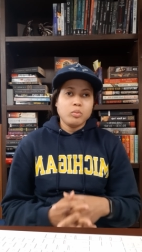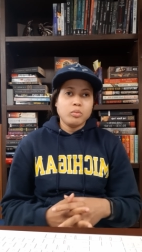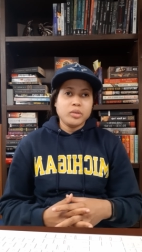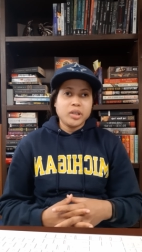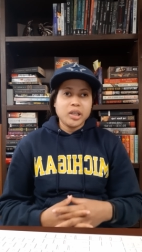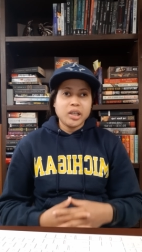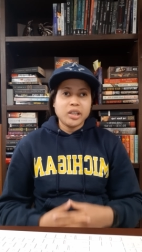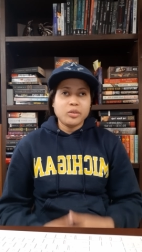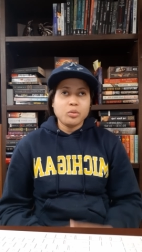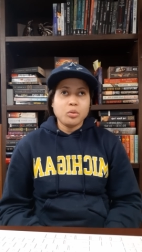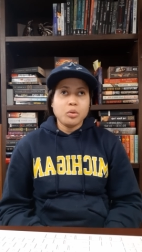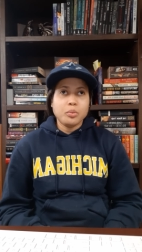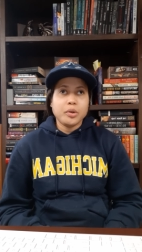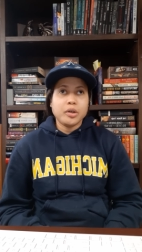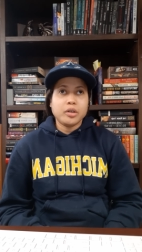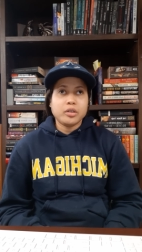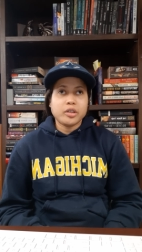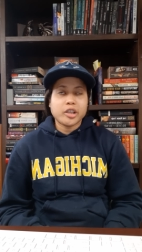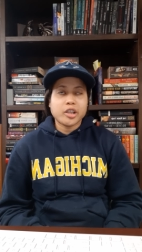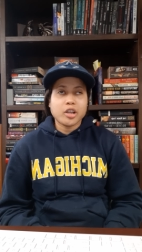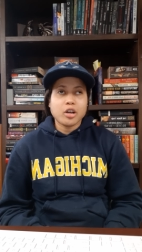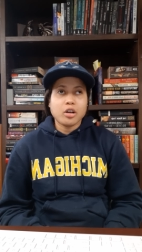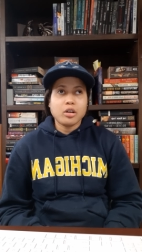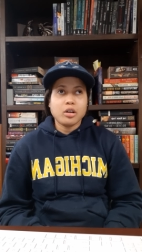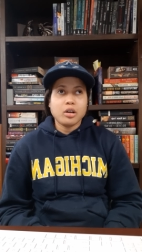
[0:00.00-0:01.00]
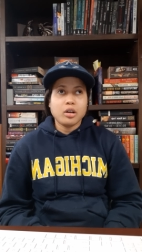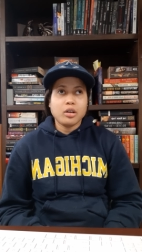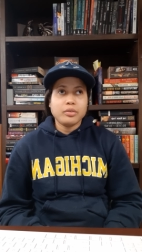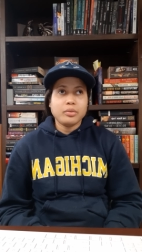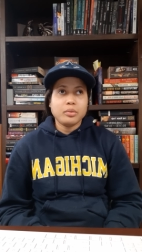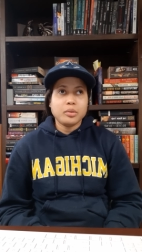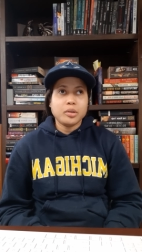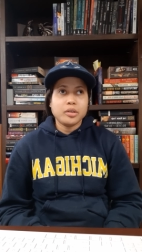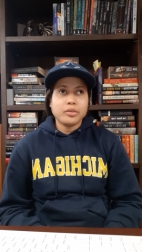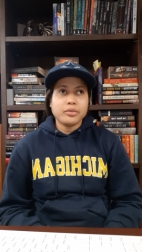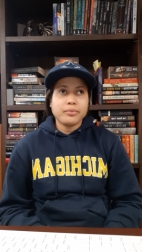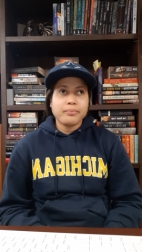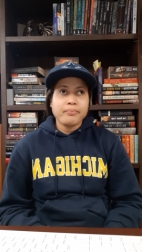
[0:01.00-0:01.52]
That's what we'll start off
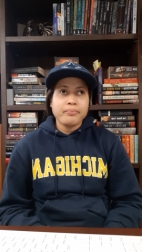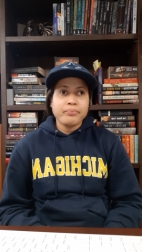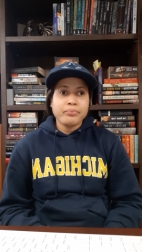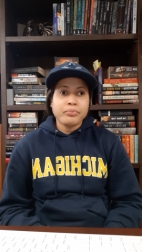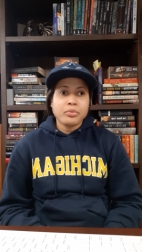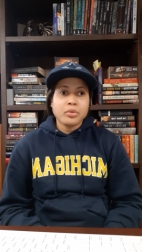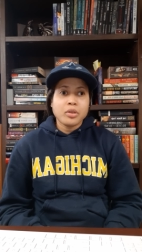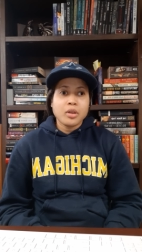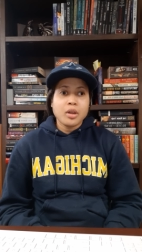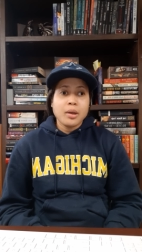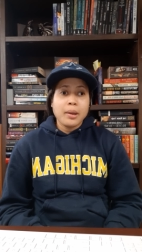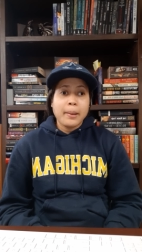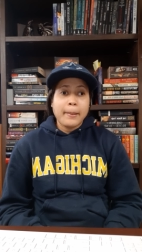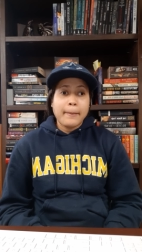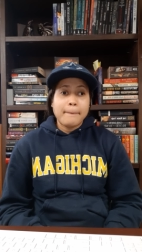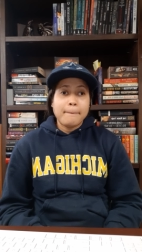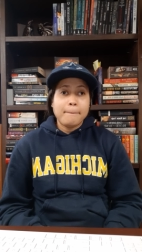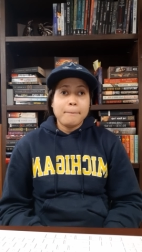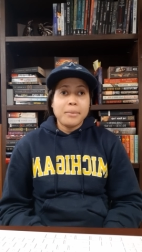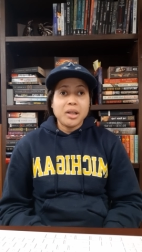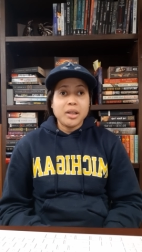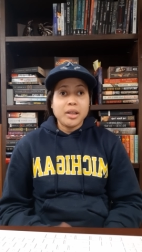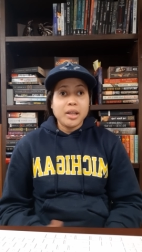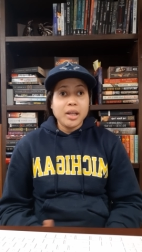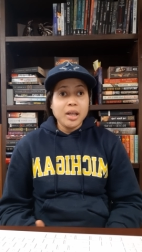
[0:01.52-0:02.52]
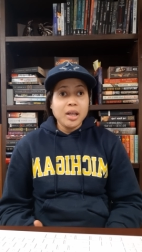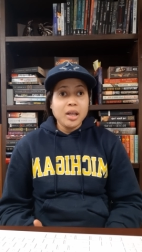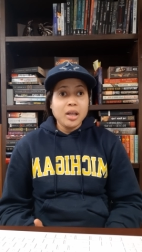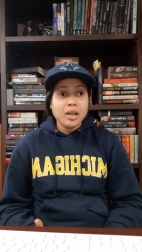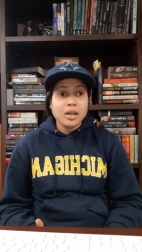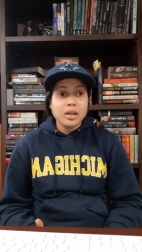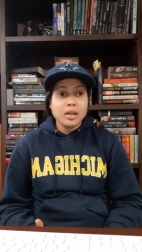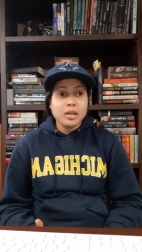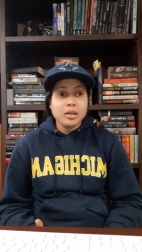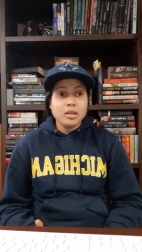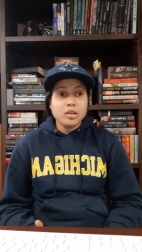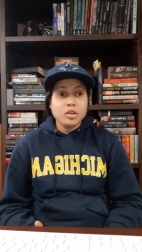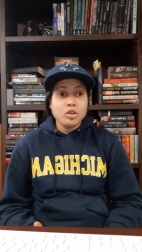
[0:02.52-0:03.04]
with. But
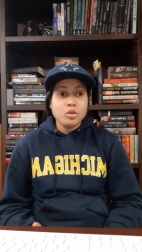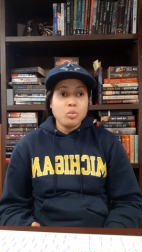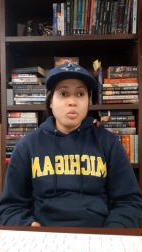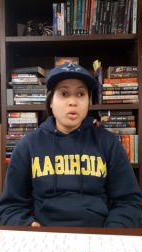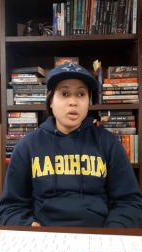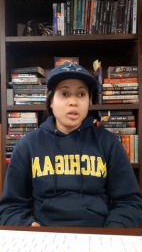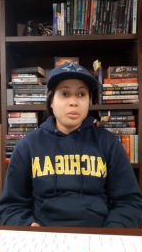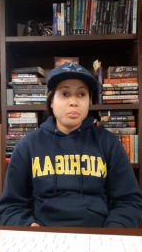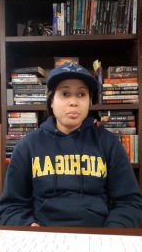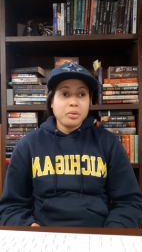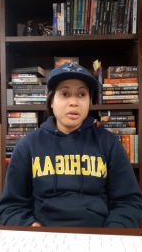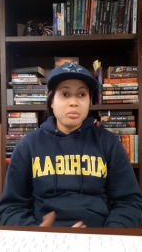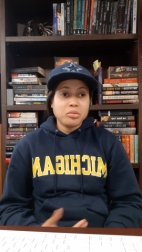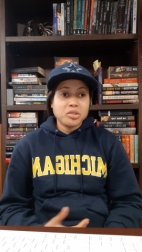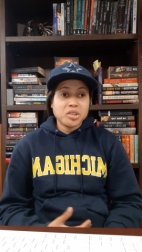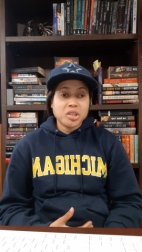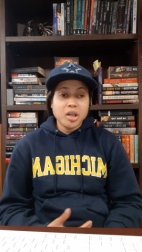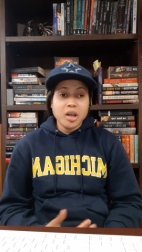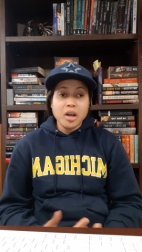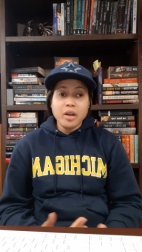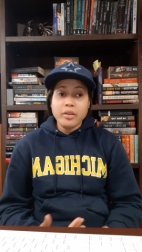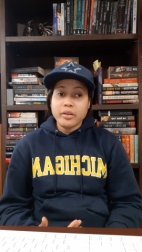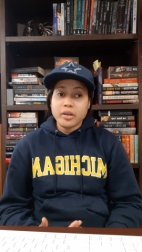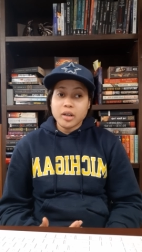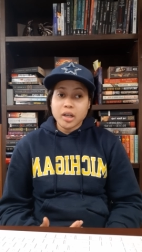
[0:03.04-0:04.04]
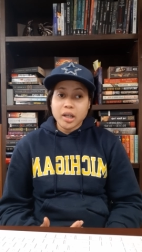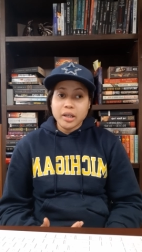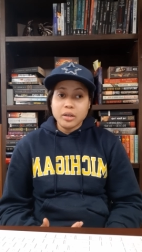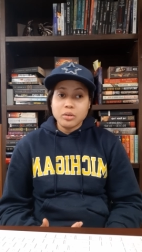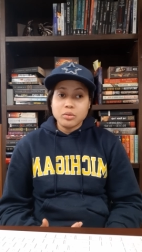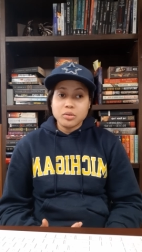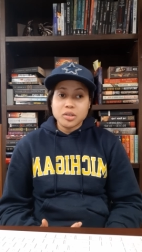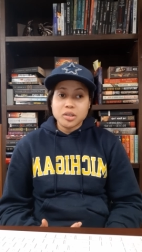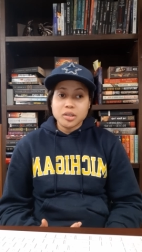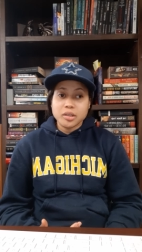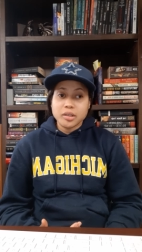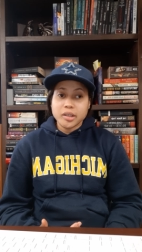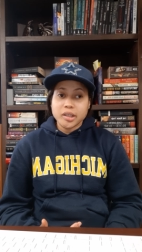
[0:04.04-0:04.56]
then you want to publish in other
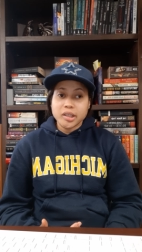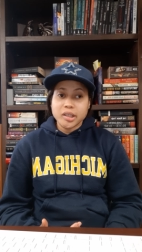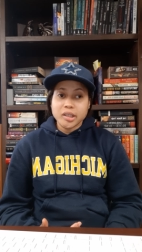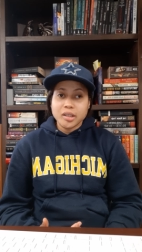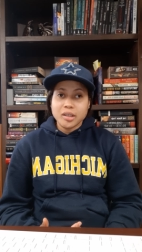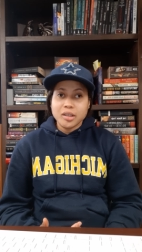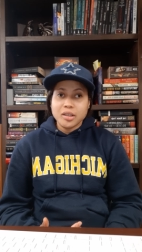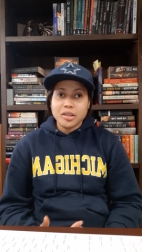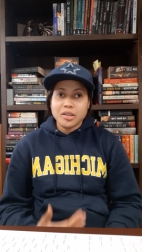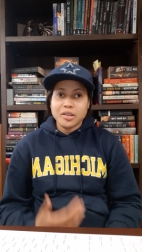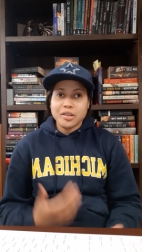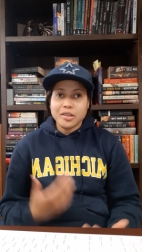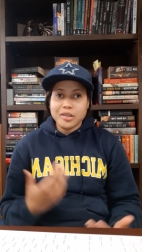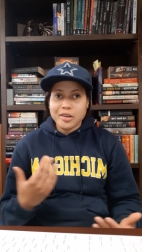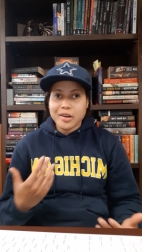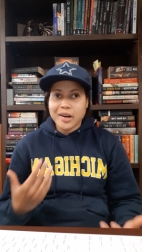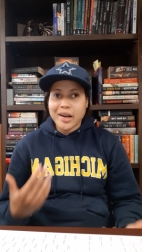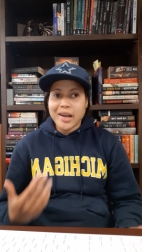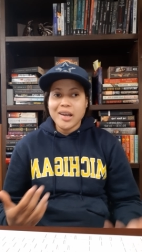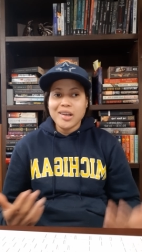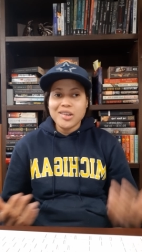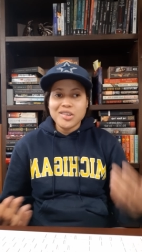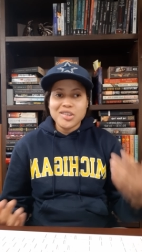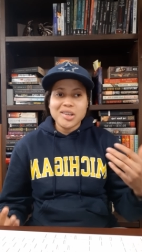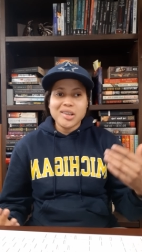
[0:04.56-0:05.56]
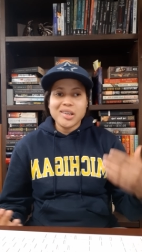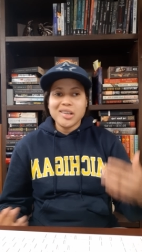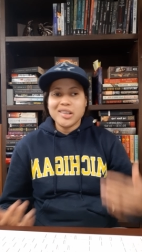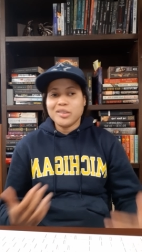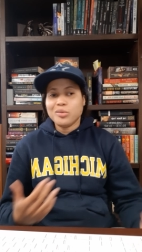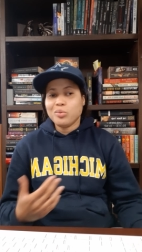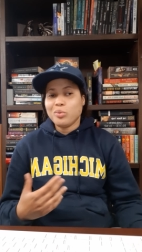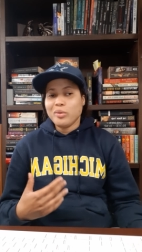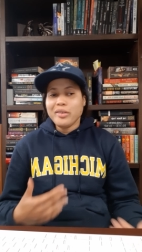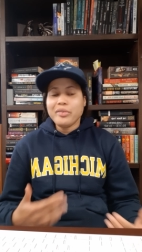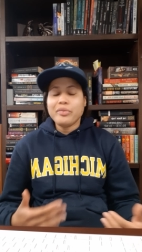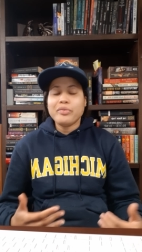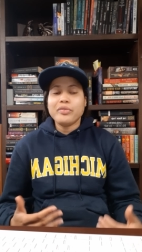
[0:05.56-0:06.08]
languages. Your agent is
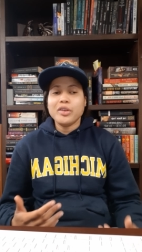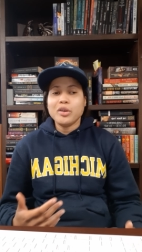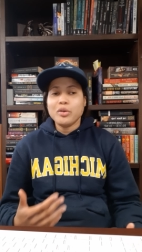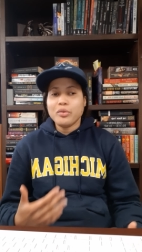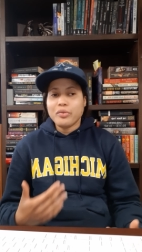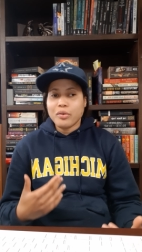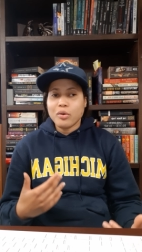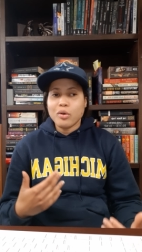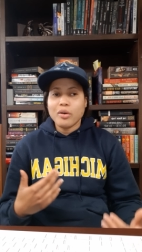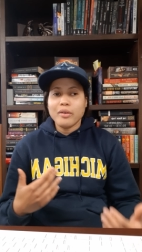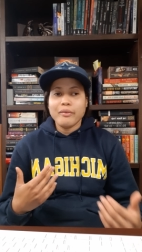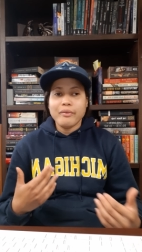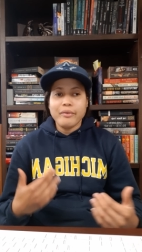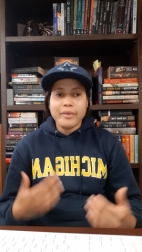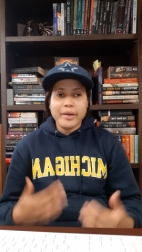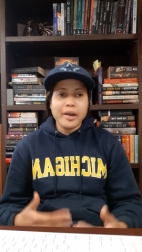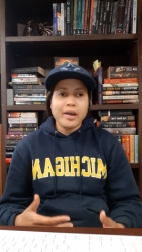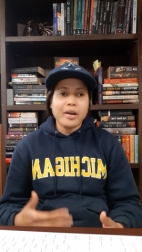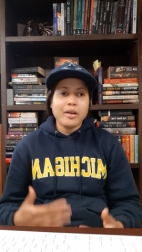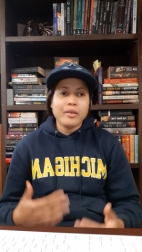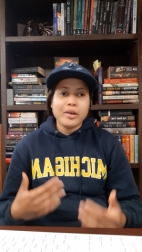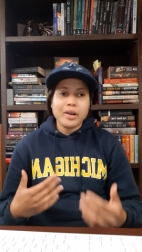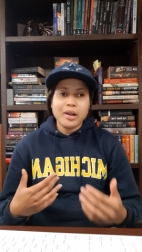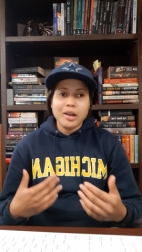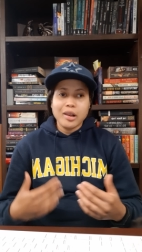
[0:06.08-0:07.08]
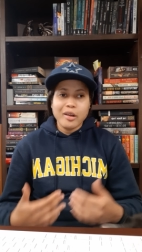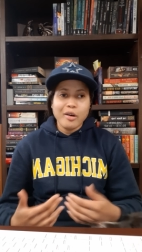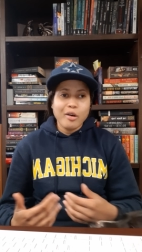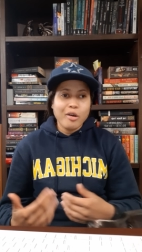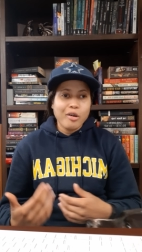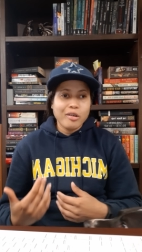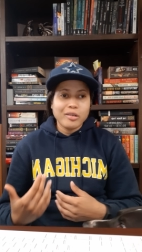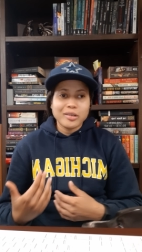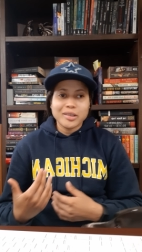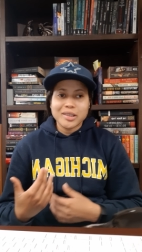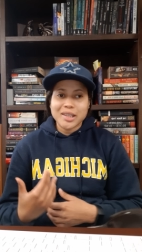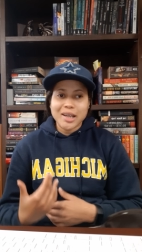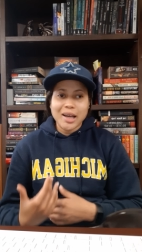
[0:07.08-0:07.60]
with you for a very
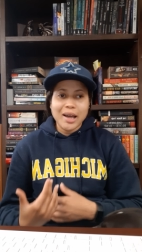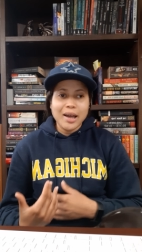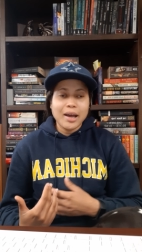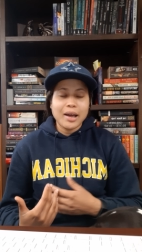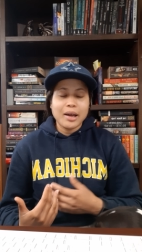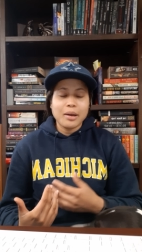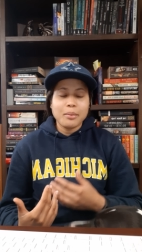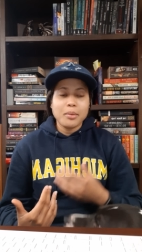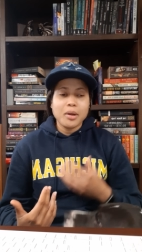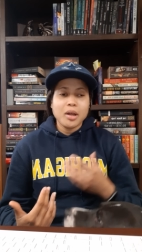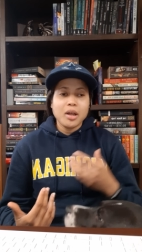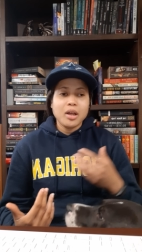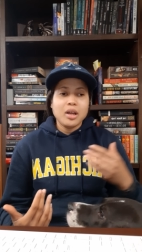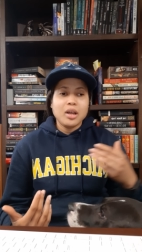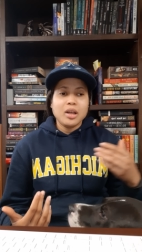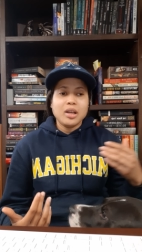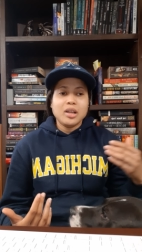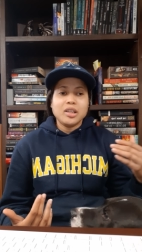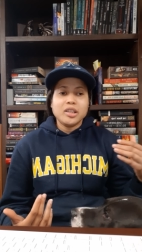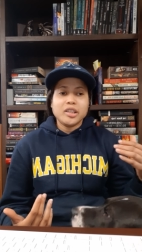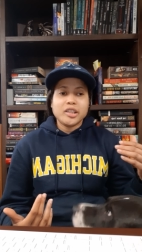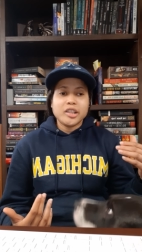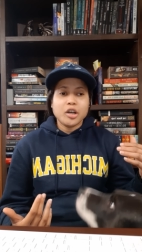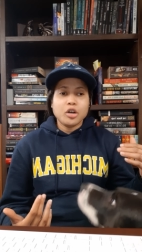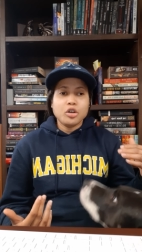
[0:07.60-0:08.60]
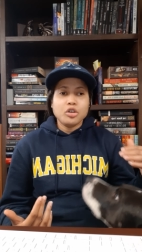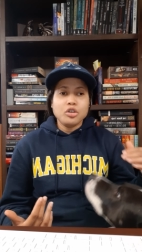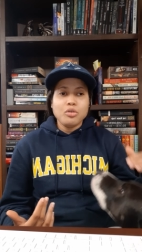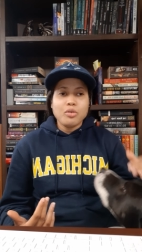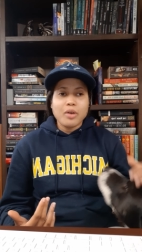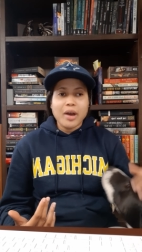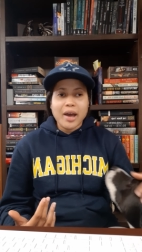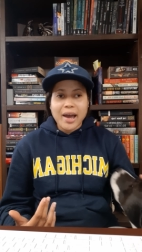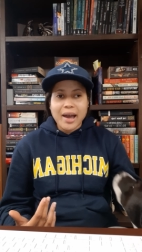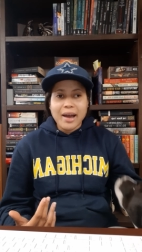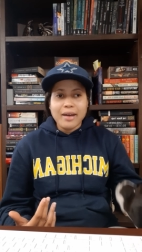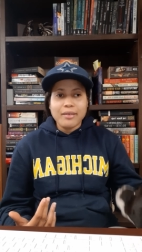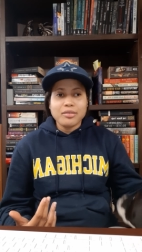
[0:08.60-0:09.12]
long time. So you
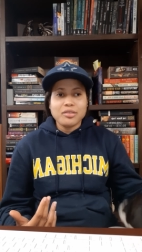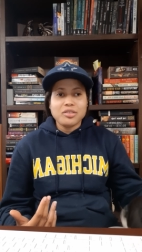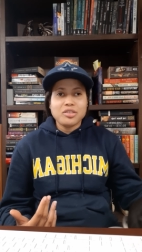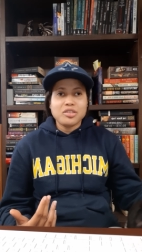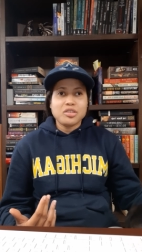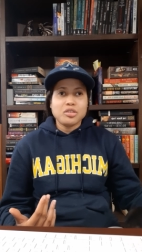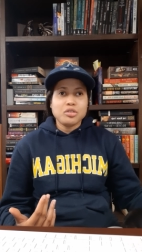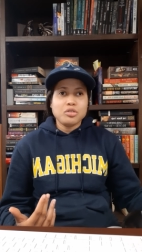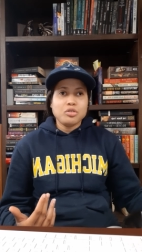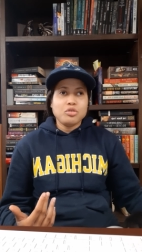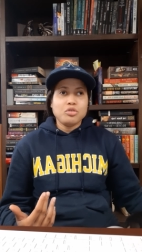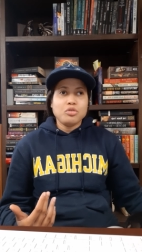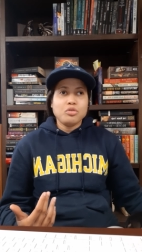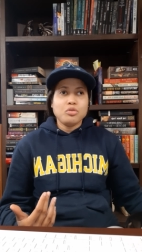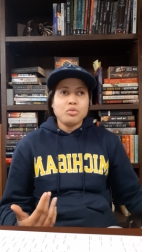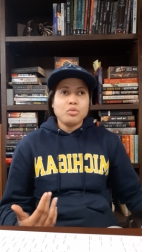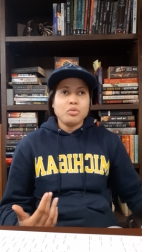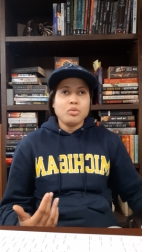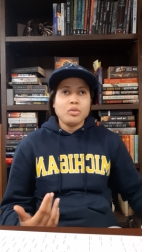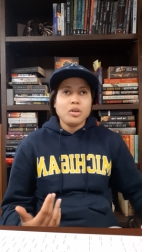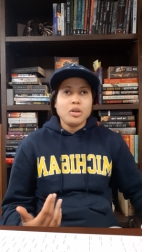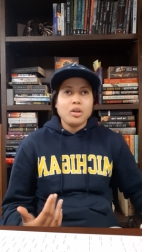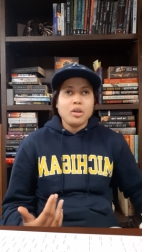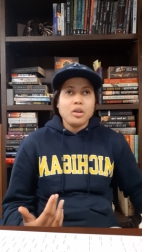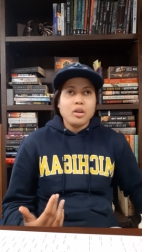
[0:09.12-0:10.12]
have to